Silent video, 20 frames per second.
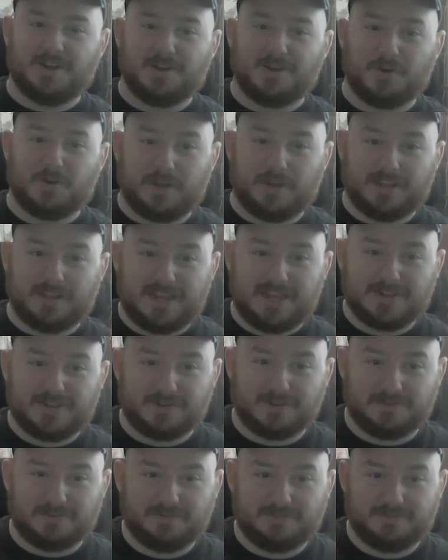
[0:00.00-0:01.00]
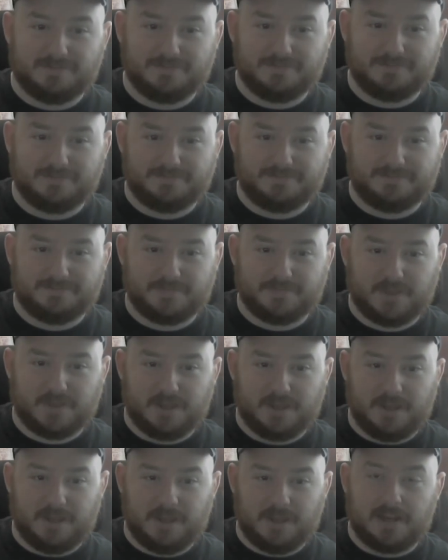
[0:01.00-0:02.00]
Green Lantern.
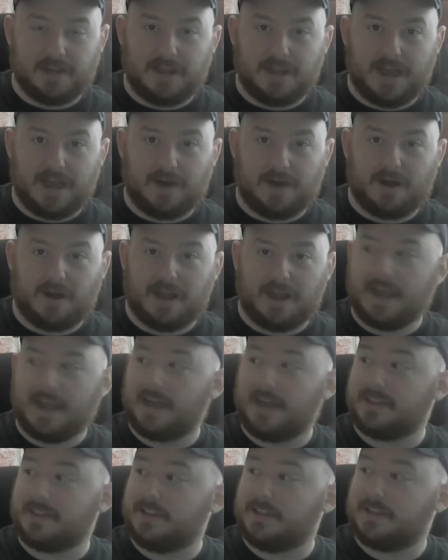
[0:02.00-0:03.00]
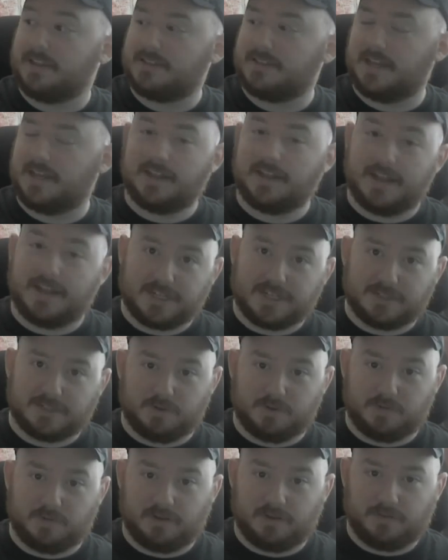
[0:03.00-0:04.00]
Now I got this and the next
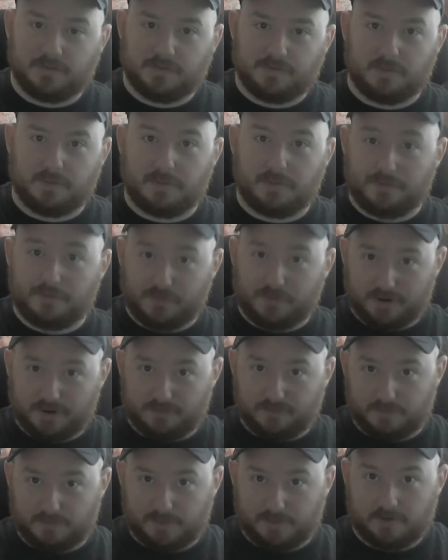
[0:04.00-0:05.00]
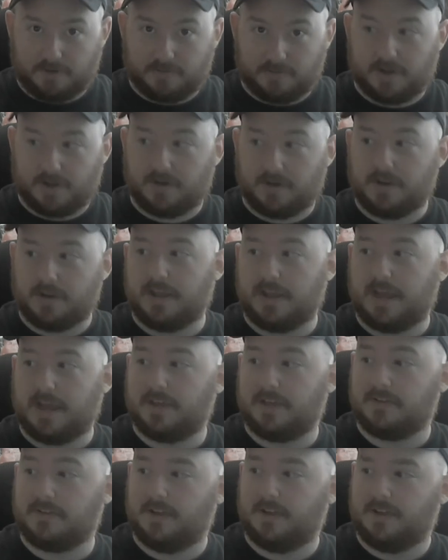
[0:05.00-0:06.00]
movie from my friend and roommate over there. He
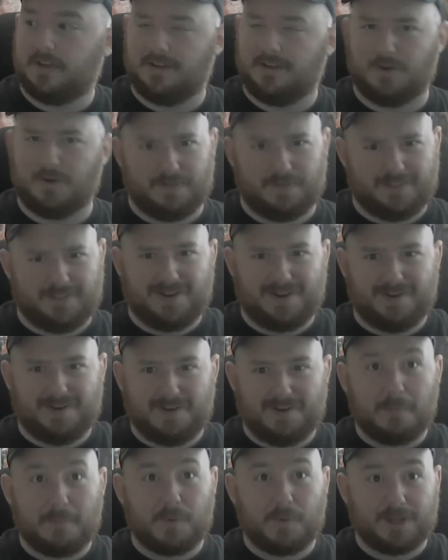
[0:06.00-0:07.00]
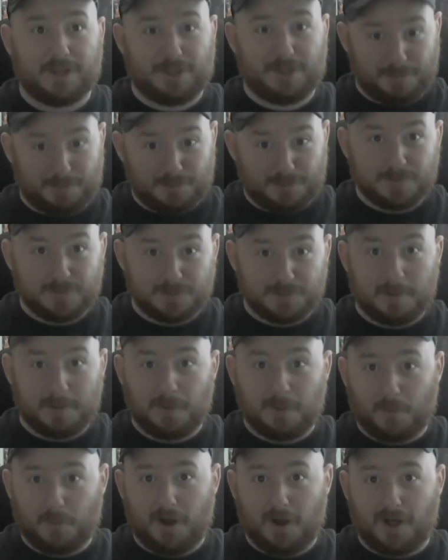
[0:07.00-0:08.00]
has over there, pointing to
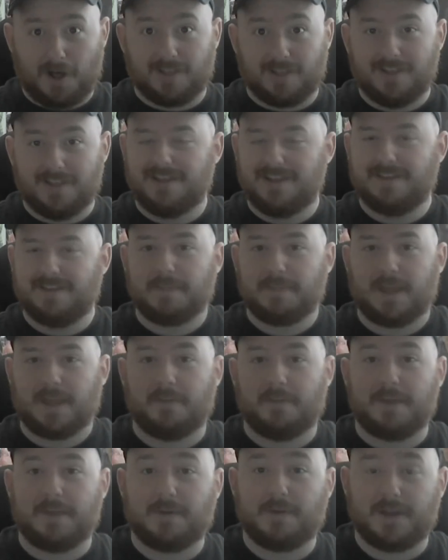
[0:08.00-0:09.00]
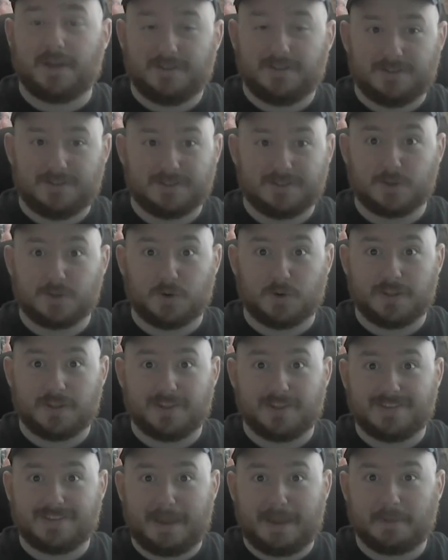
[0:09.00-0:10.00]
my wall. Anyway, let's hurry
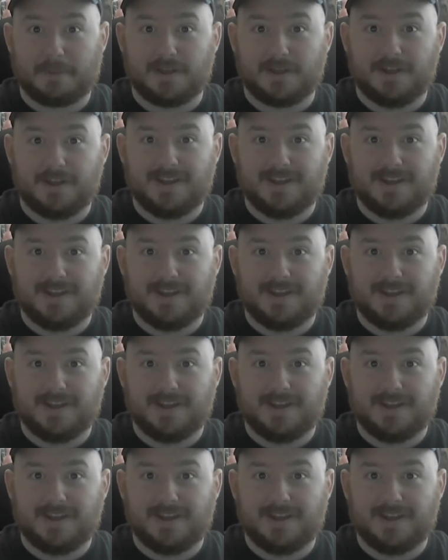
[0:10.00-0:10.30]
this up.